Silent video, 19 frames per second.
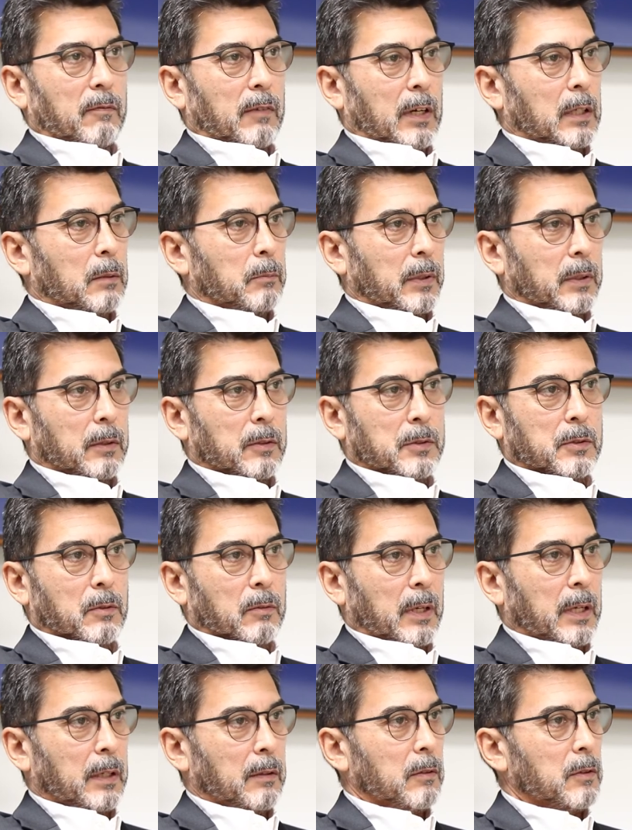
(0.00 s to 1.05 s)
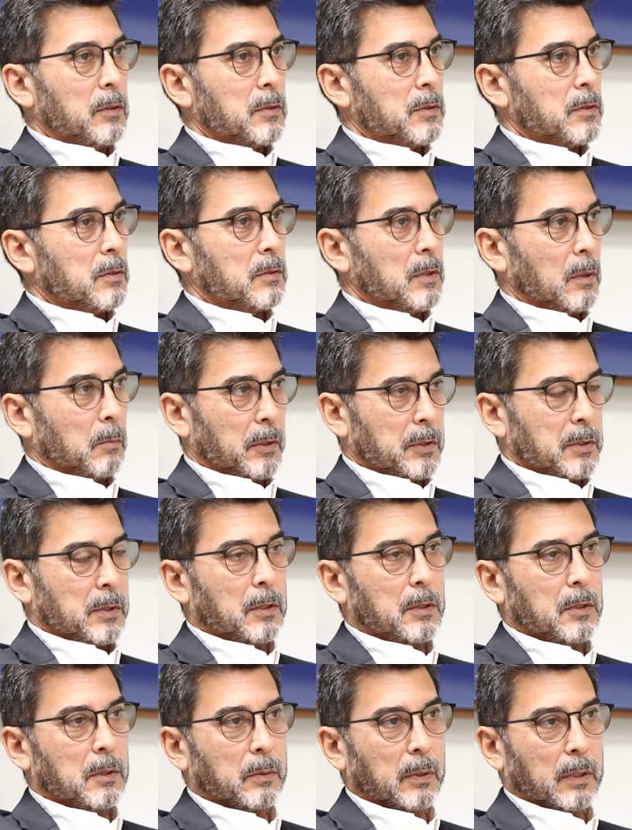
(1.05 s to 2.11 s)
the environment is great. There's so
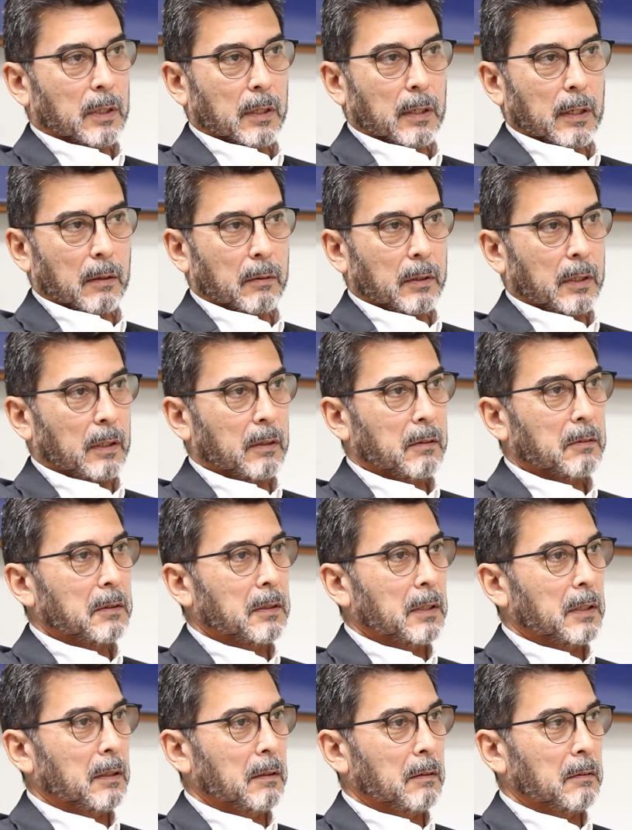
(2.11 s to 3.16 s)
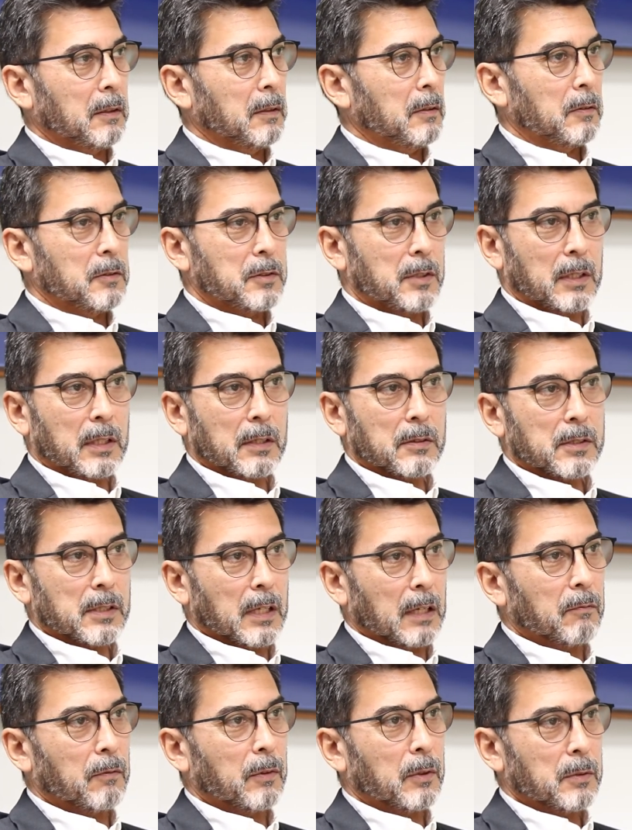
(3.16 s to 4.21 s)
much to do in the county and in the city of
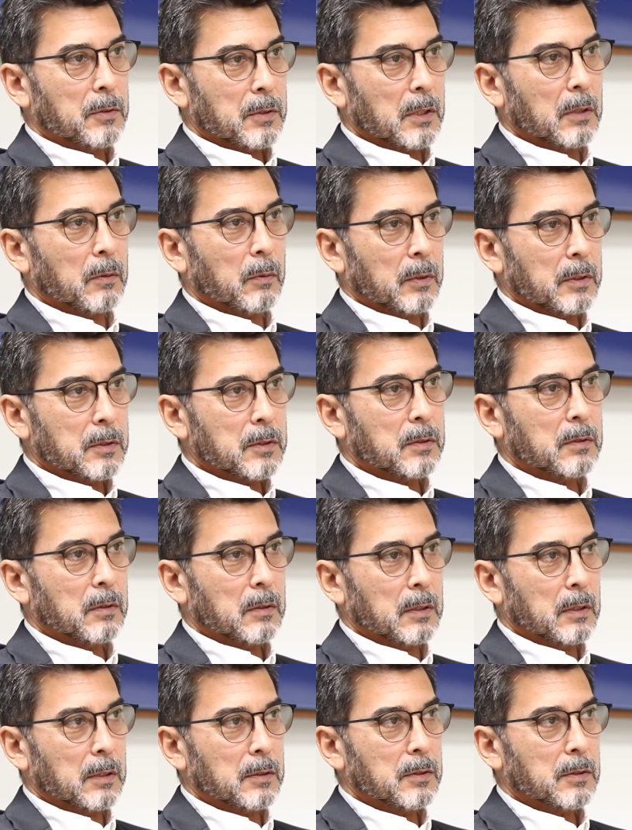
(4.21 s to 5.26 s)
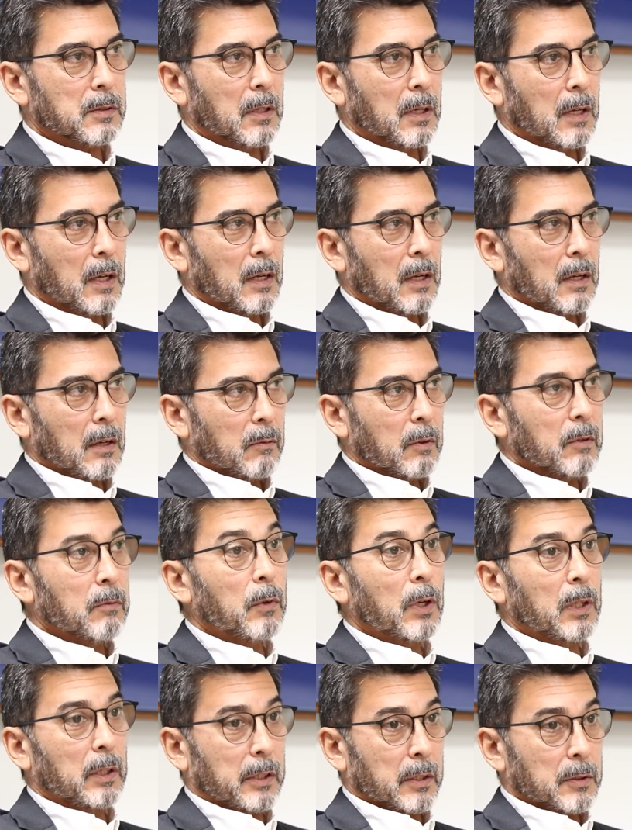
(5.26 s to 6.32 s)
Sanford. So it's, it's,
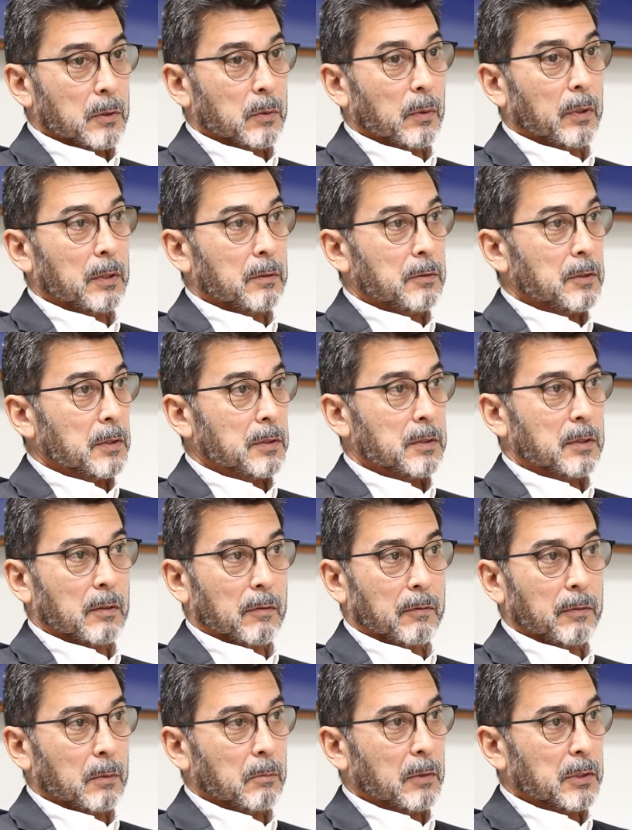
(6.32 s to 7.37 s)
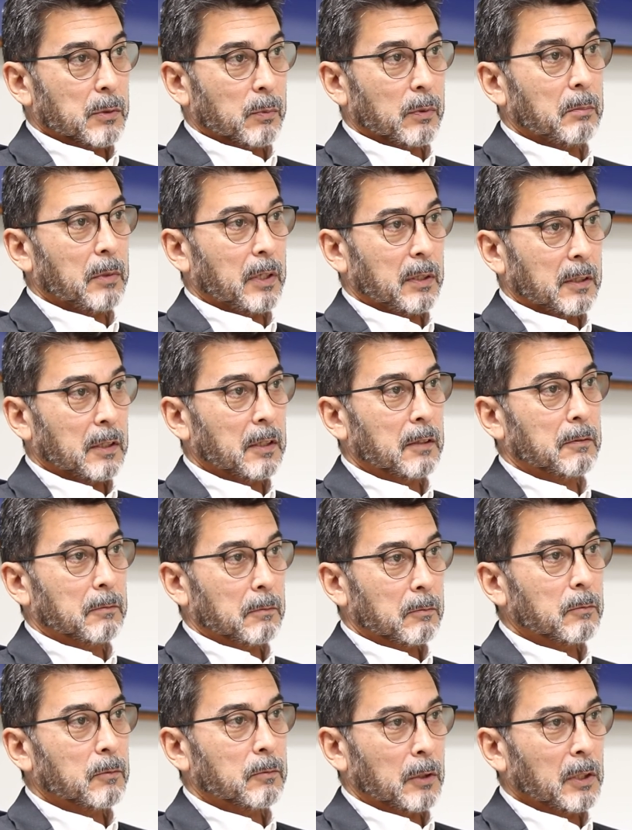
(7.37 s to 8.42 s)
we've really enjoyed just the few months we've been
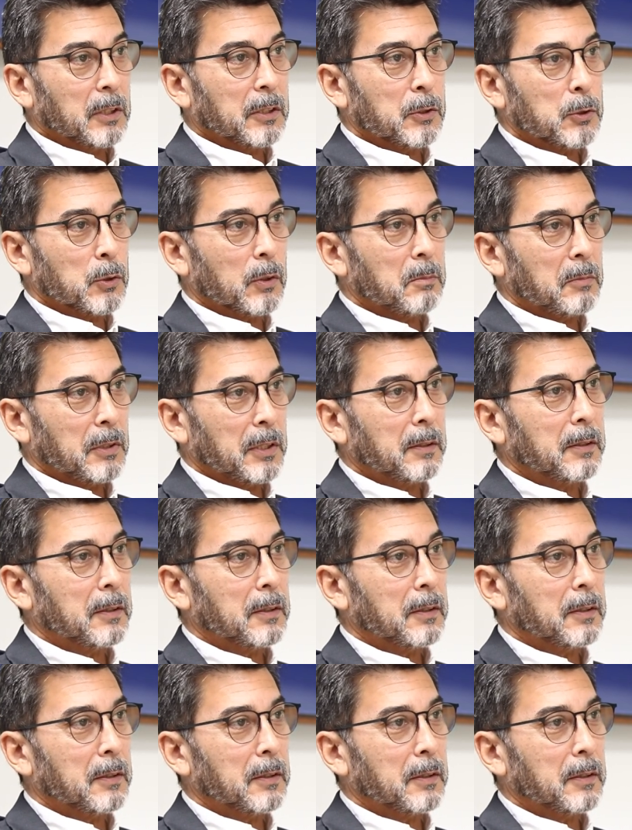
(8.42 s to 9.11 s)
here, really enjoyed